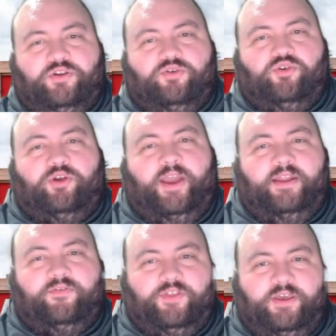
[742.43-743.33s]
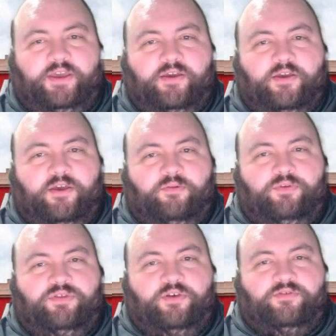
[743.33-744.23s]
do creatively
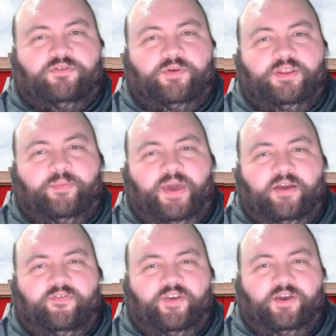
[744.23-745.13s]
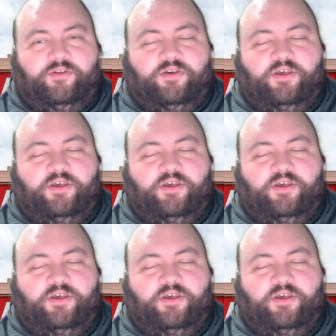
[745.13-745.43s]
with those 3 in the backfield.